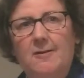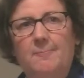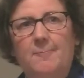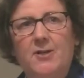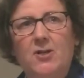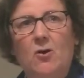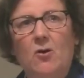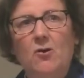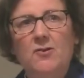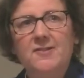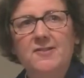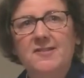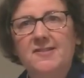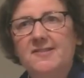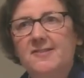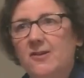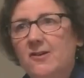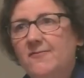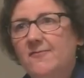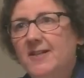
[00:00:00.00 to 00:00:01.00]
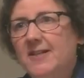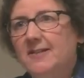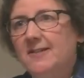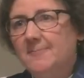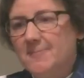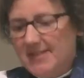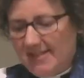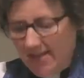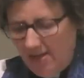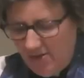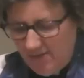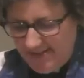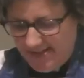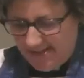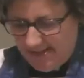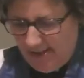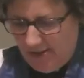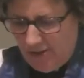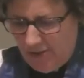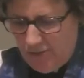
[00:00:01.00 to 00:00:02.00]
beyond serving themselves
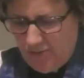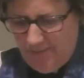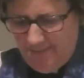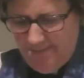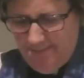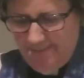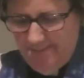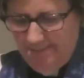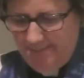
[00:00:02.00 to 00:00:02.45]
alone.